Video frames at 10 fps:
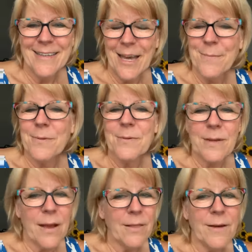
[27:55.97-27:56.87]
Yep,
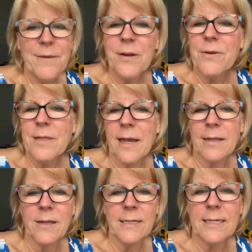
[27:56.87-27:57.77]
I love hearing
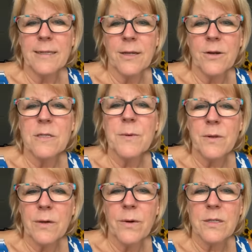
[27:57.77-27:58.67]
that, Claudine, that your husband
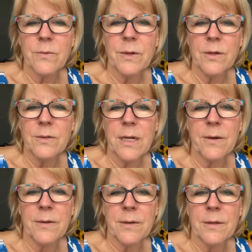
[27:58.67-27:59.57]
only wears it when he goes out.